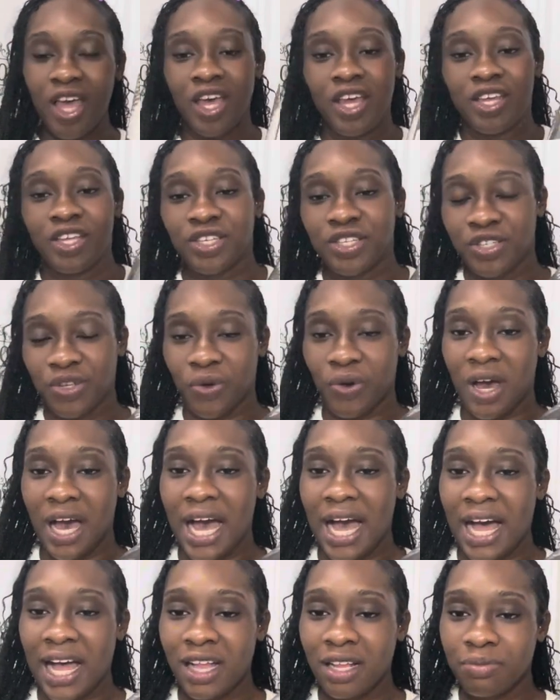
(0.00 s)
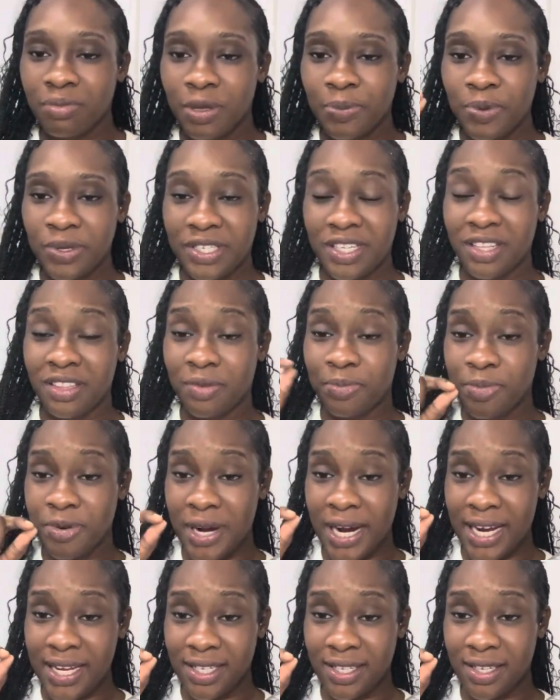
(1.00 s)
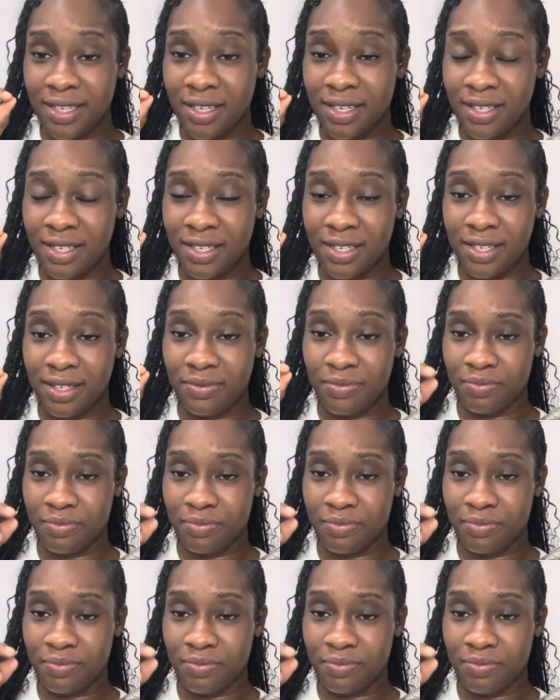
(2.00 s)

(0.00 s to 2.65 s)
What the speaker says: So I'll be putting the prices